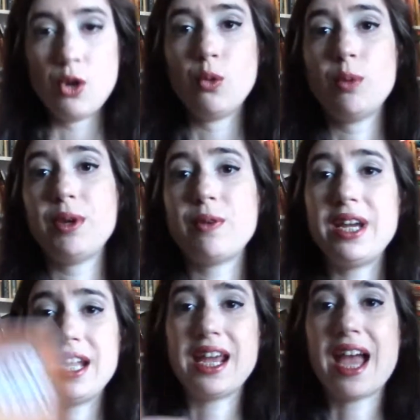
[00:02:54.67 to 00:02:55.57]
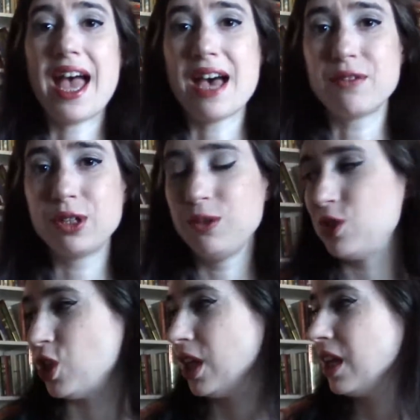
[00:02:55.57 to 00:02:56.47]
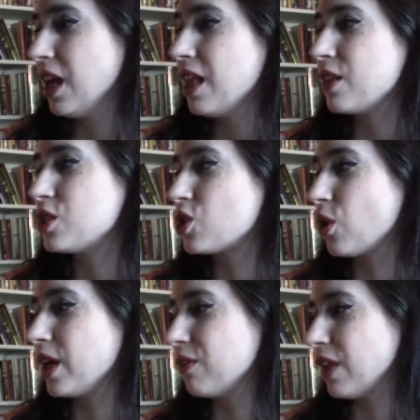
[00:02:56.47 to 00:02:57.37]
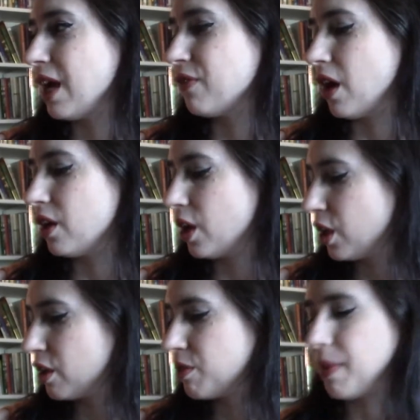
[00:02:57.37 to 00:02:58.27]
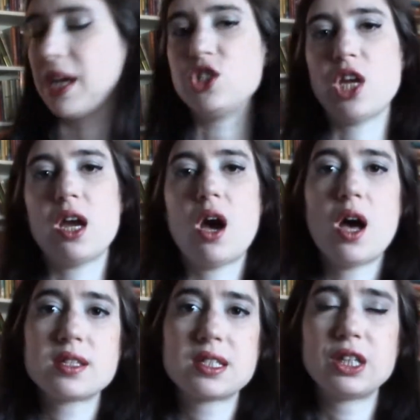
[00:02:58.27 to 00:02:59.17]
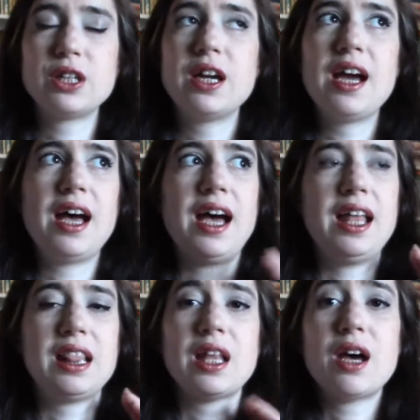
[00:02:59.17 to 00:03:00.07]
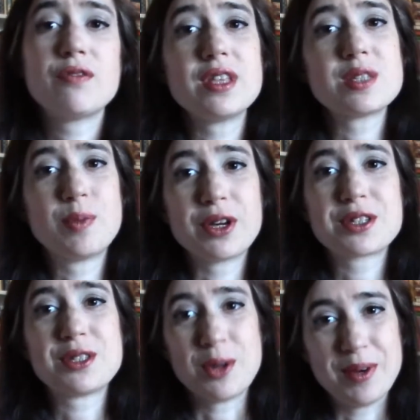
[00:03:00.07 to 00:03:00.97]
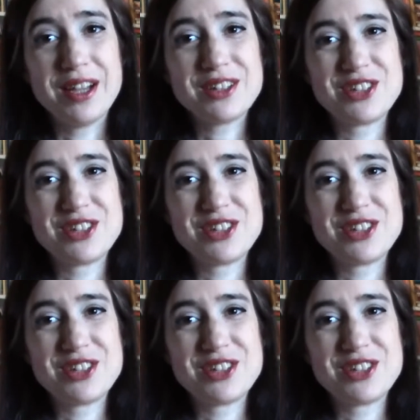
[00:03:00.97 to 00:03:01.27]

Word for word: We'll be reading Evolution, The Story of Life on Earth by Jay Hosler. I love this book so much.